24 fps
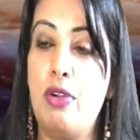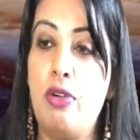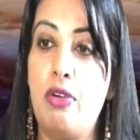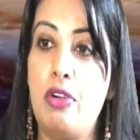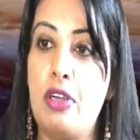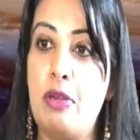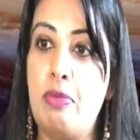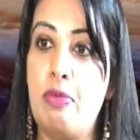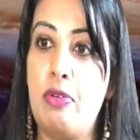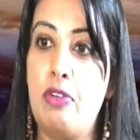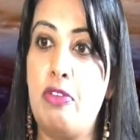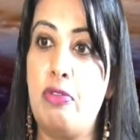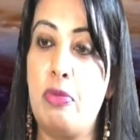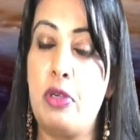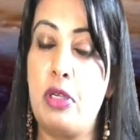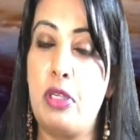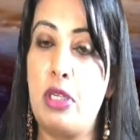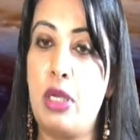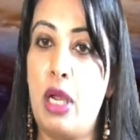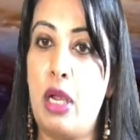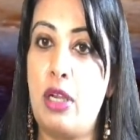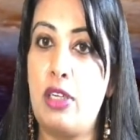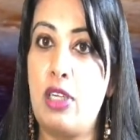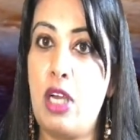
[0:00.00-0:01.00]
or a different
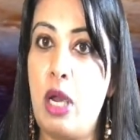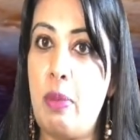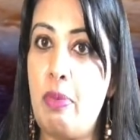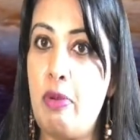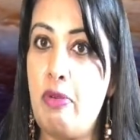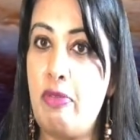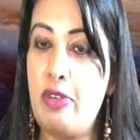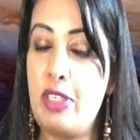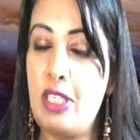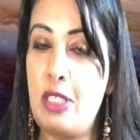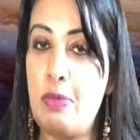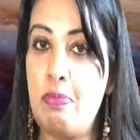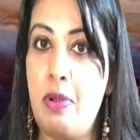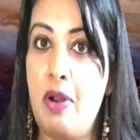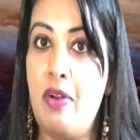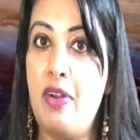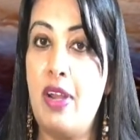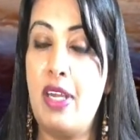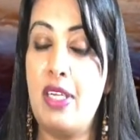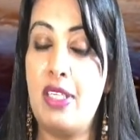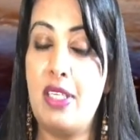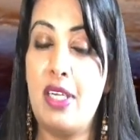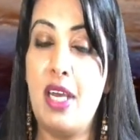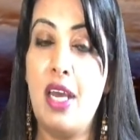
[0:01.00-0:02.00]
type of a
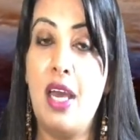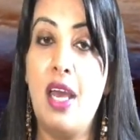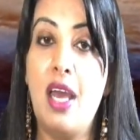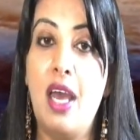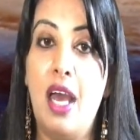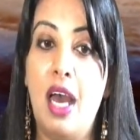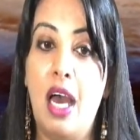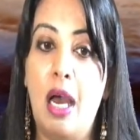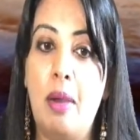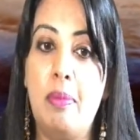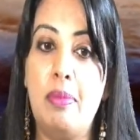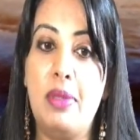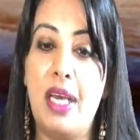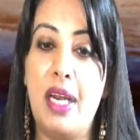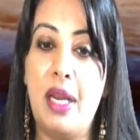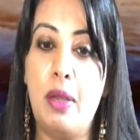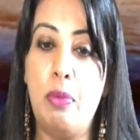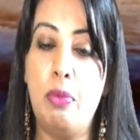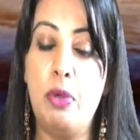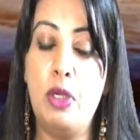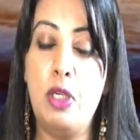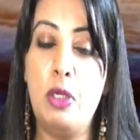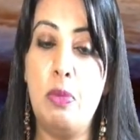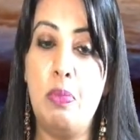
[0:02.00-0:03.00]
spirit that
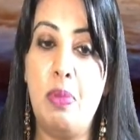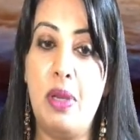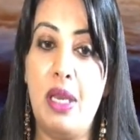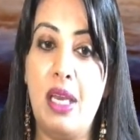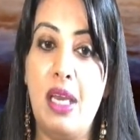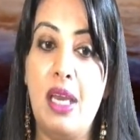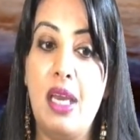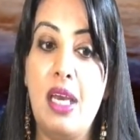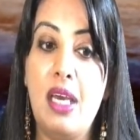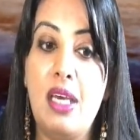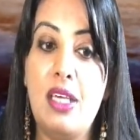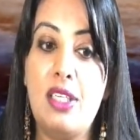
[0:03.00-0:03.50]
it would be.